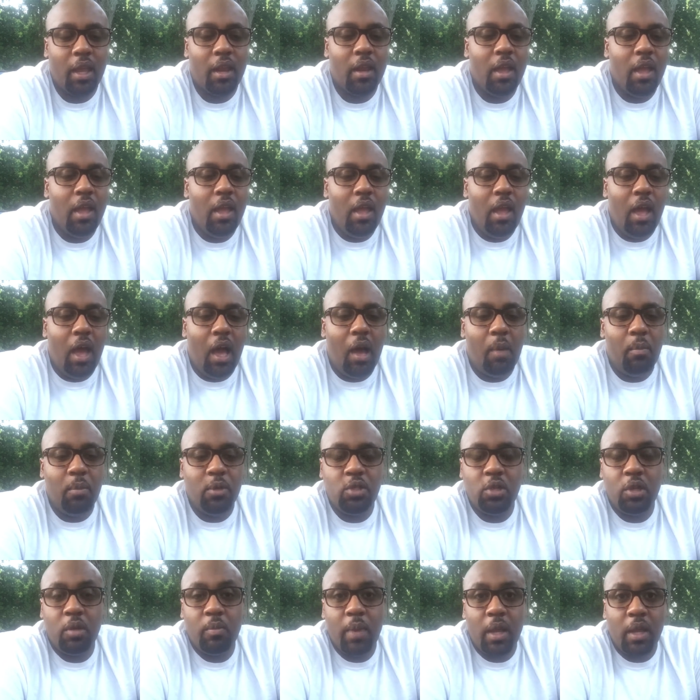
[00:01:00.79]
it.
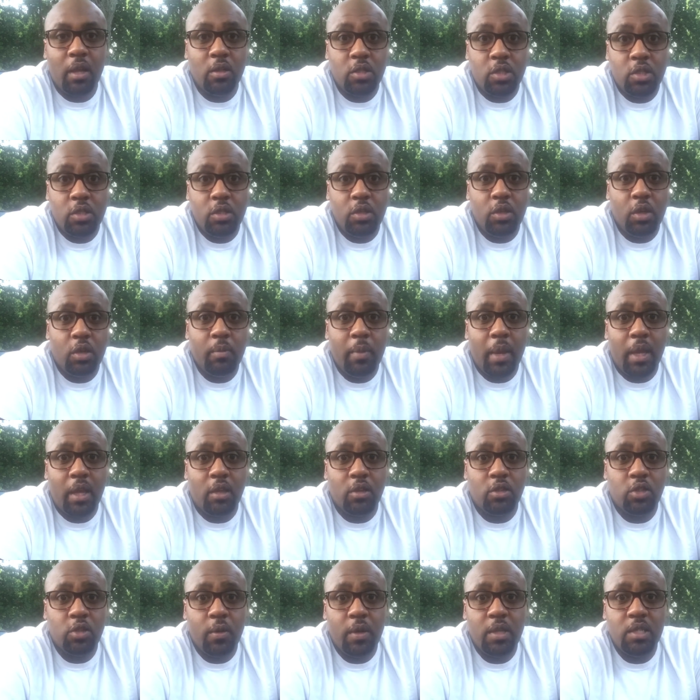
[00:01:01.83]
But you can make it. You can make
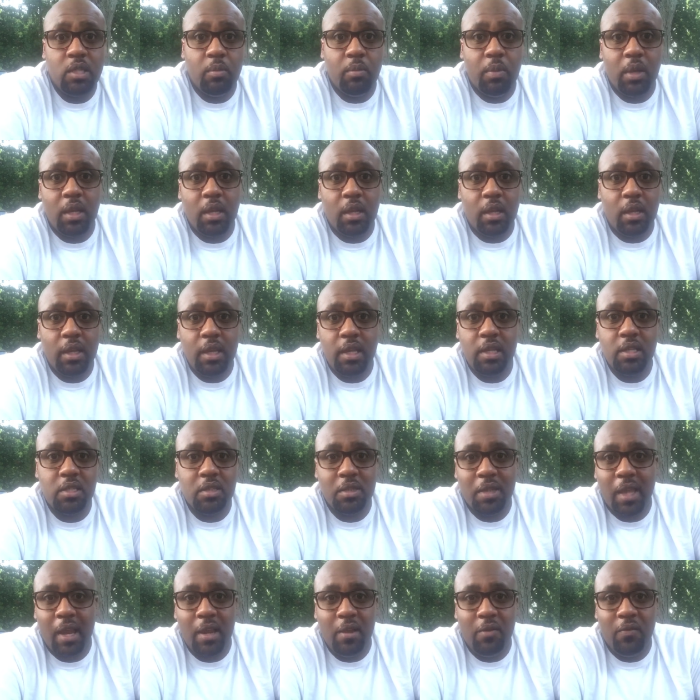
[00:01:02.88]
your choice to be at least
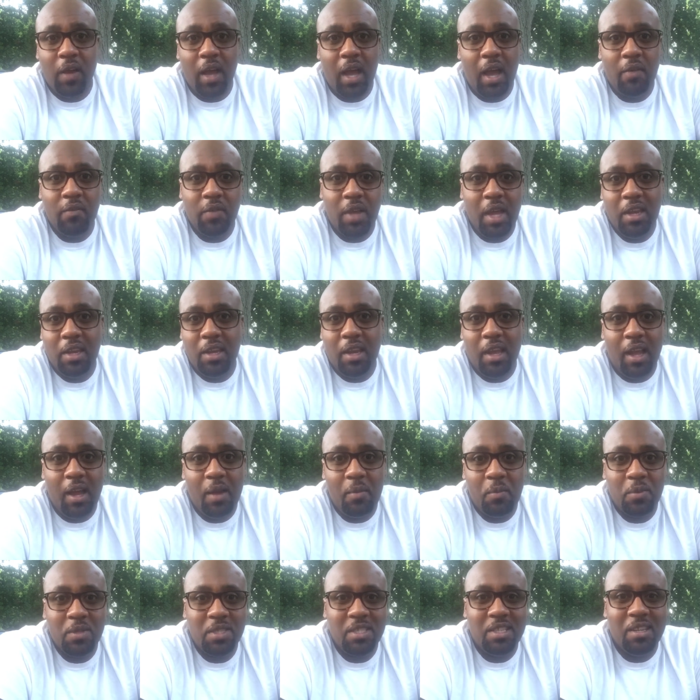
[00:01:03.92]
95,
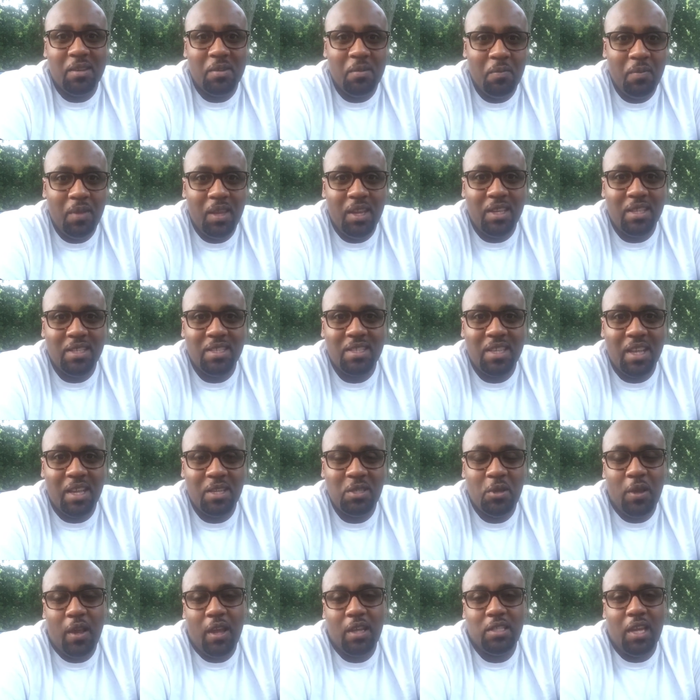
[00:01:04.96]
99% of the meetings
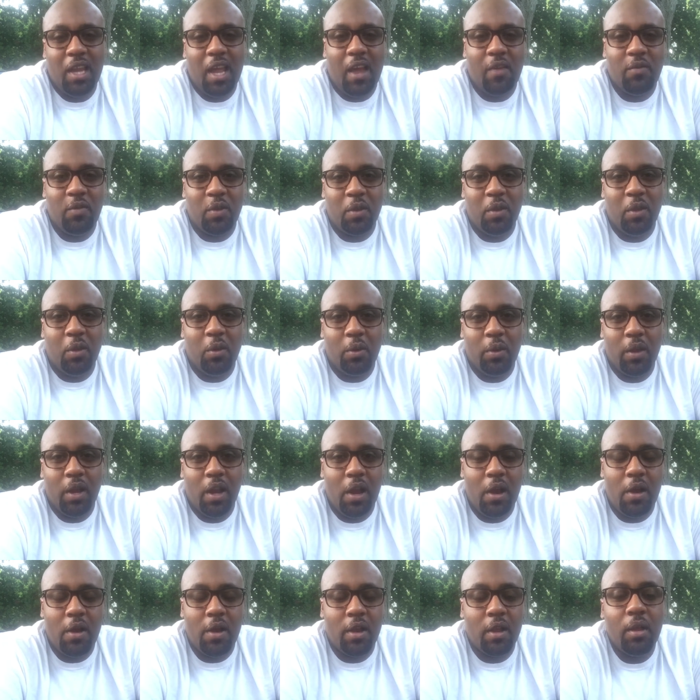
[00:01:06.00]
that you actually have in your local
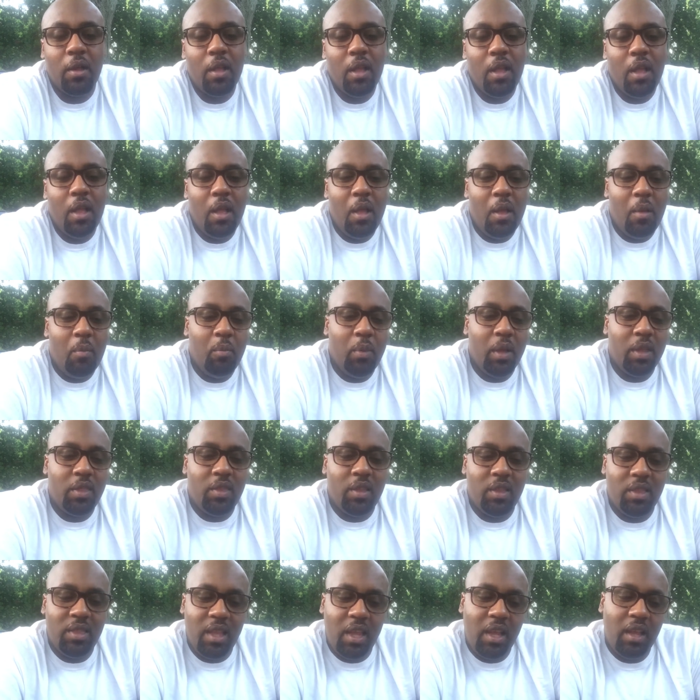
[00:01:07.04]
area. But
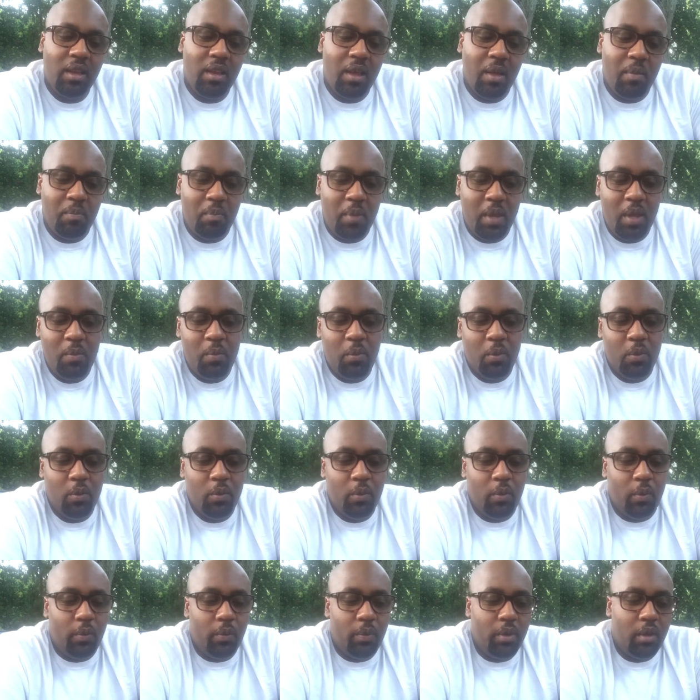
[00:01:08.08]
the thing that
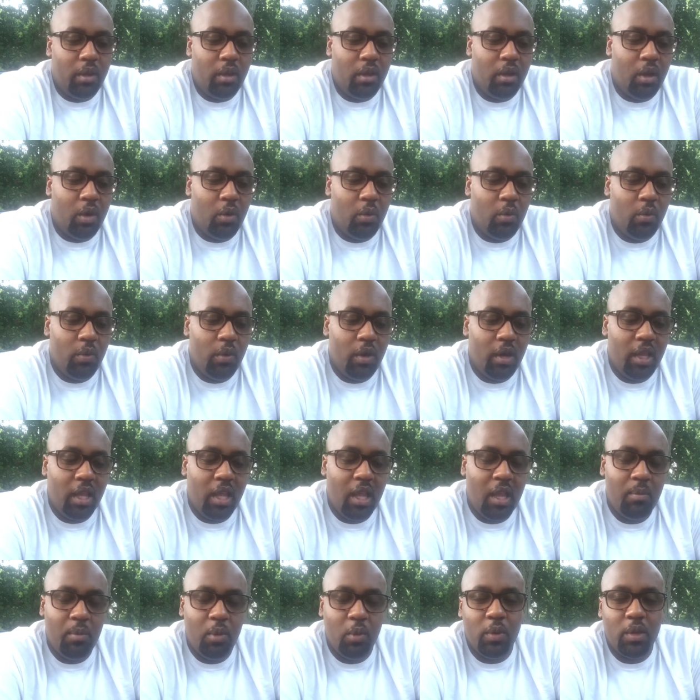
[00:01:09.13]
people, really
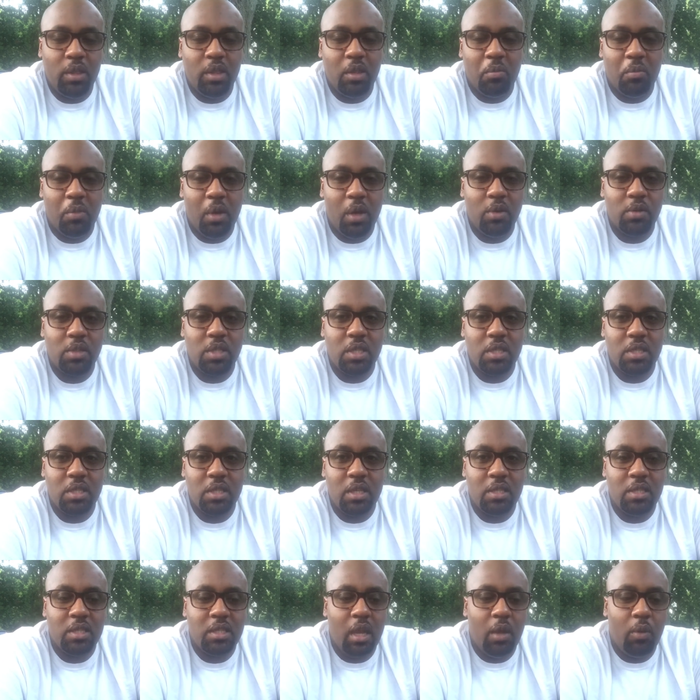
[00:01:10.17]
hit me with the most is
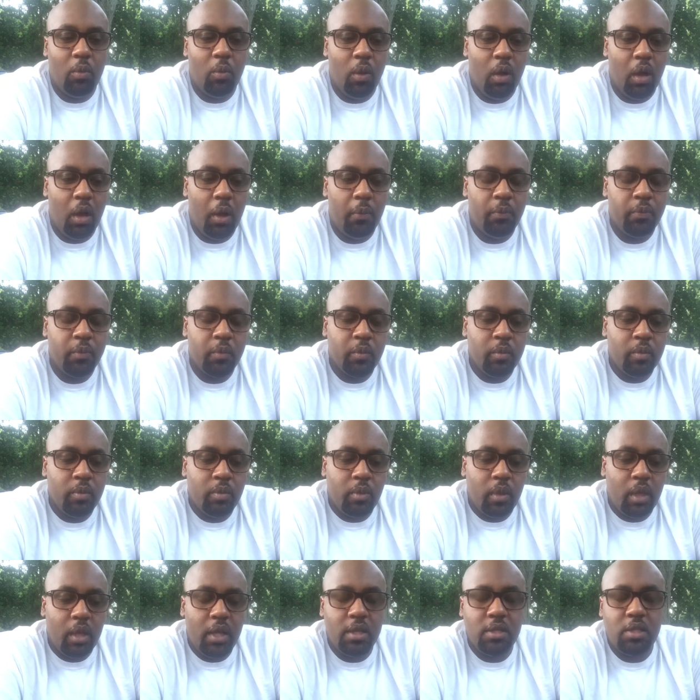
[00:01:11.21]
they say, well,
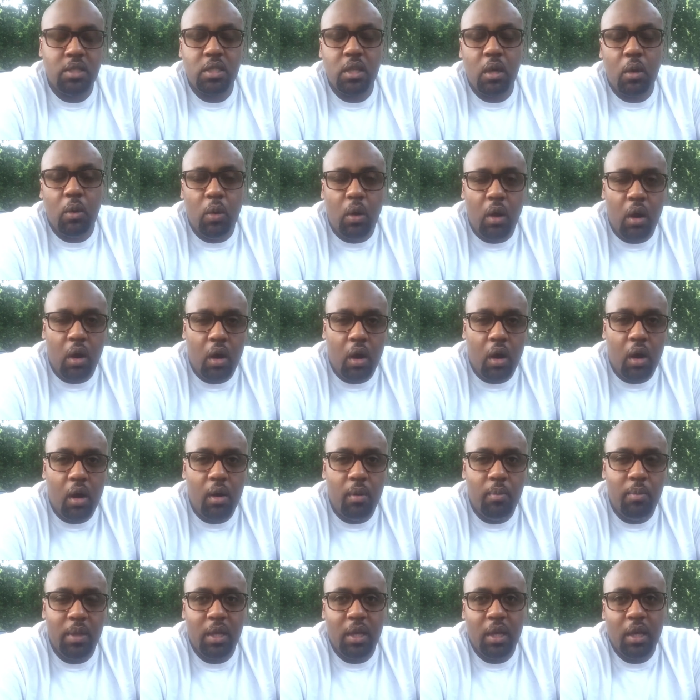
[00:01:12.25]
it's so
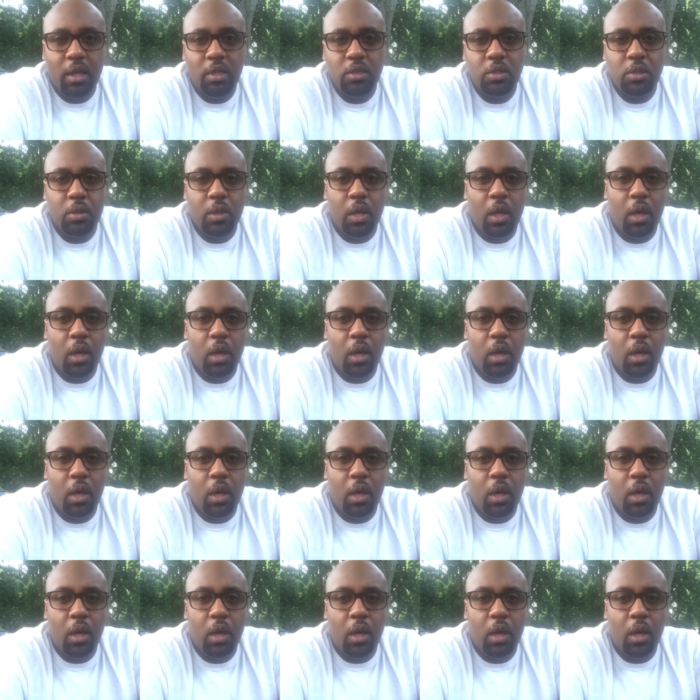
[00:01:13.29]
hard because